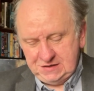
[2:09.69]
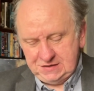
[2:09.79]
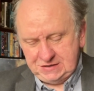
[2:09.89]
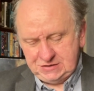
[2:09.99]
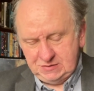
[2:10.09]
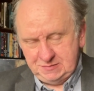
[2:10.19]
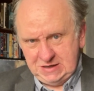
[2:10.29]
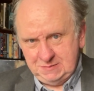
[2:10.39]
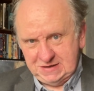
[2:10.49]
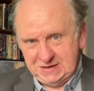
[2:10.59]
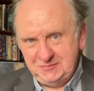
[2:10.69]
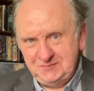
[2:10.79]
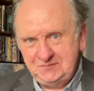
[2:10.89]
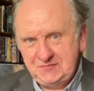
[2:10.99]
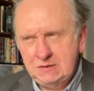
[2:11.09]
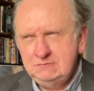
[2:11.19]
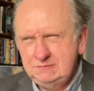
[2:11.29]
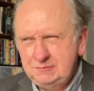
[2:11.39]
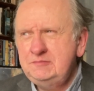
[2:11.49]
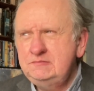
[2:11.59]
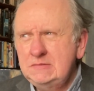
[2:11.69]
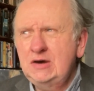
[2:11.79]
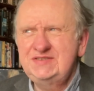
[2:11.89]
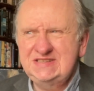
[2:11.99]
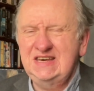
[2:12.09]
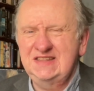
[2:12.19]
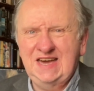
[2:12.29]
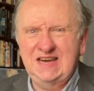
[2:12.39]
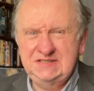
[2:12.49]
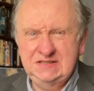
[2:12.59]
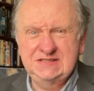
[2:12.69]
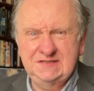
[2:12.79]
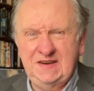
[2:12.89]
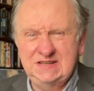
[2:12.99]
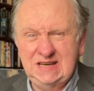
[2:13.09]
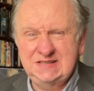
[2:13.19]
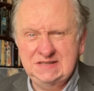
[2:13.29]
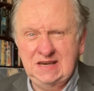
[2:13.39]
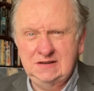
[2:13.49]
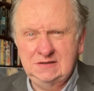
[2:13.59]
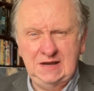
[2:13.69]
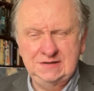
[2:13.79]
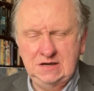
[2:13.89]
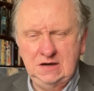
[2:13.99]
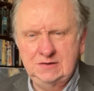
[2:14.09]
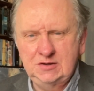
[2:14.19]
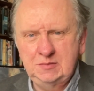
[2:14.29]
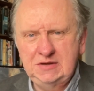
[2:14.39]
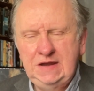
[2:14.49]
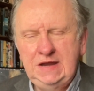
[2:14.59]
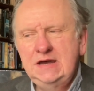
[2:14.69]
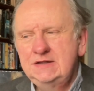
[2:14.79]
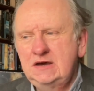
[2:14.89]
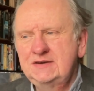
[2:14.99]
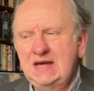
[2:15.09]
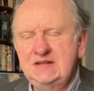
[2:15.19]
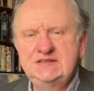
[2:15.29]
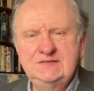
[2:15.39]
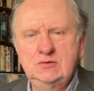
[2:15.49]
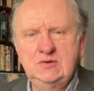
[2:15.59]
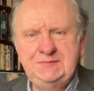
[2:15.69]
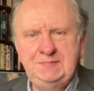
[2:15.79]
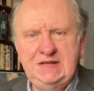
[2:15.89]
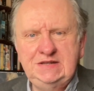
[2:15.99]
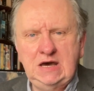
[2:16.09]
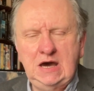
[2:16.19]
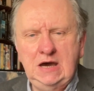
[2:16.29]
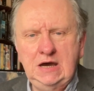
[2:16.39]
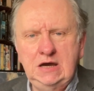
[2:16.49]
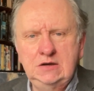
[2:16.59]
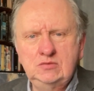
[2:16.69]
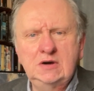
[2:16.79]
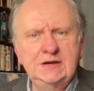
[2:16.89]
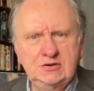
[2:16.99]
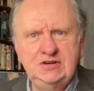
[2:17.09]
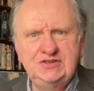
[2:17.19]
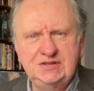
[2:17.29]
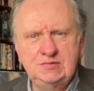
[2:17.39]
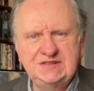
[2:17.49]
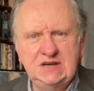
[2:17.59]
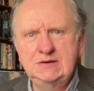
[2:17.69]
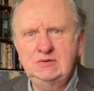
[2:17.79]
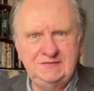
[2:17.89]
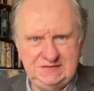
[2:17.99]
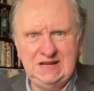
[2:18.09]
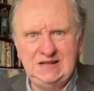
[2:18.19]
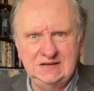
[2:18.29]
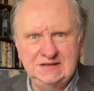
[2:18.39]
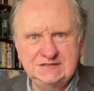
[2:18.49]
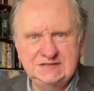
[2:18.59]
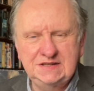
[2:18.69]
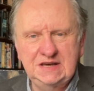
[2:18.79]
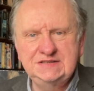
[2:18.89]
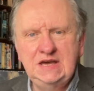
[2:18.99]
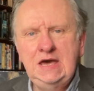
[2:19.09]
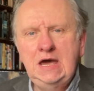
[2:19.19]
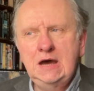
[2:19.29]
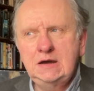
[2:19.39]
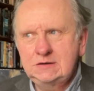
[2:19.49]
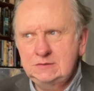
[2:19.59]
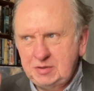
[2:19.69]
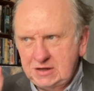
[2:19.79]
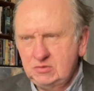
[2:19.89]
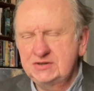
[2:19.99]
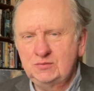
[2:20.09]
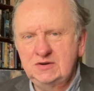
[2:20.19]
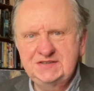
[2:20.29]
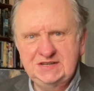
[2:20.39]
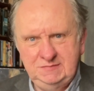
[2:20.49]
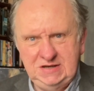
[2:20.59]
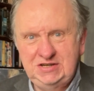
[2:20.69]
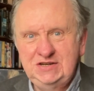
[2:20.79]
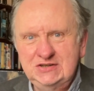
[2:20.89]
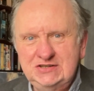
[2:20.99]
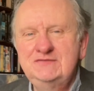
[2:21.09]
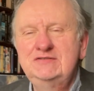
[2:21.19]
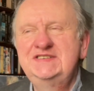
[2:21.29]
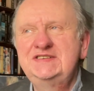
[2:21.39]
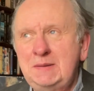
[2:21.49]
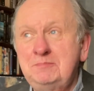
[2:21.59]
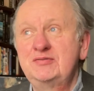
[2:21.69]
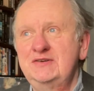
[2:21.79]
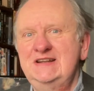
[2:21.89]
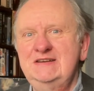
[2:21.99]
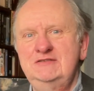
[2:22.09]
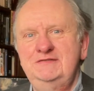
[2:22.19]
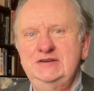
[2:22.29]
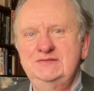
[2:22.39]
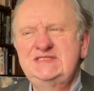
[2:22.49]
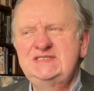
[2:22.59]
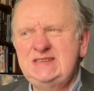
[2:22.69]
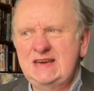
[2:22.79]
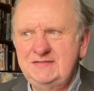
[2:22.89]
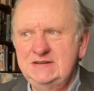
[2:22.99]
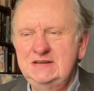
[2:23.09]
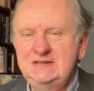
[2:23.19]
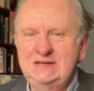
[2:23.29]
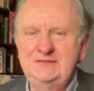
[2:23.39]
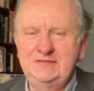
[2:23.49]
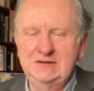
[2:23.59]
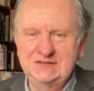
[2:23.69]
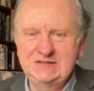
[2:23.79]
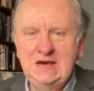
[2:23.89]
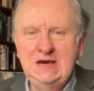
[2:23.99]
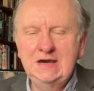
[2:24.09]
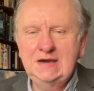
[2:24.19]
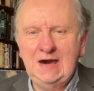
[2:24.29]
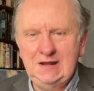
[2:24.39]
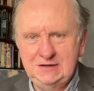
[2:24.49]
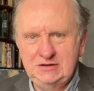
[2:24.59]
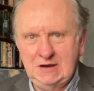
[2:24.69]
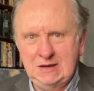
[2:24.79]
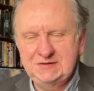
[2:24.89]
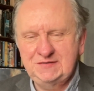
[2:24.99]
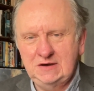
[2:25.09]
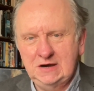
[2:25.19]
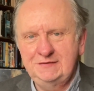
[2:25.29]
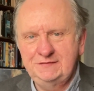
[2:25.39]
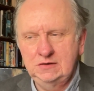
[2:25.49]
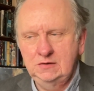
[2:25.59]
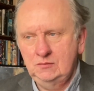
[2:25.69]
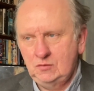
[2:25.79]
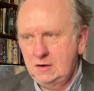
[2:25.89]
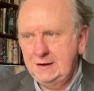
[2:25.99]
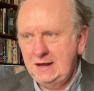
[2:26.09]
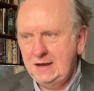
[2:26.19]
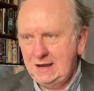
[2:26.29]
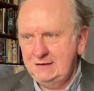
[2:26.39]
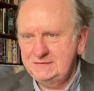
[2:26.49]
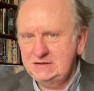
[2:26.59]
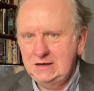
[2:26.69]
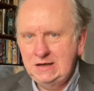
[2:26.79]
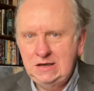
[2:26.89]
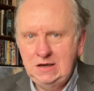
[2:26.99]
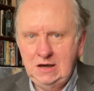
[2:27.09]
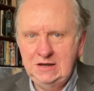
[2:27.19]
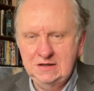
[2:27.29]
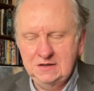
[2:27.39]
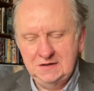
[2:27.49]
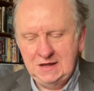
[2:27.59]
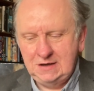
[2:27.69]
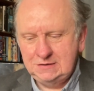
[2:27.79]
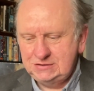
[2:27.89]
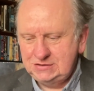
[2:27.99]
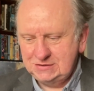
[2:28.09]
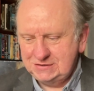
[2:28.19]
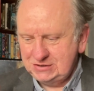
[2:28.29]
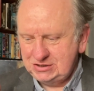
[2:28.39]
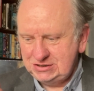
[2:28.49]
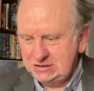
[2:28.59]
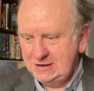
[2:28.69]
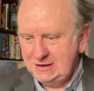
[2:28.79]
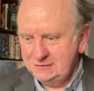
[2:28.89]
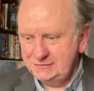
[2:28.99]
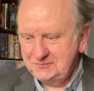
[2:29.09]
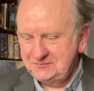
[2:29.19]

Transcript: They do with me a bit. Mostly, I think, actually, because of Fantastical and Cardhop. Though calendars have always been, well, they're crucial to us. Certainly, we have deadlines and things. But I was once commissioned to separately review seven different calendar apps for iPhone, one after another, and that took the shine off.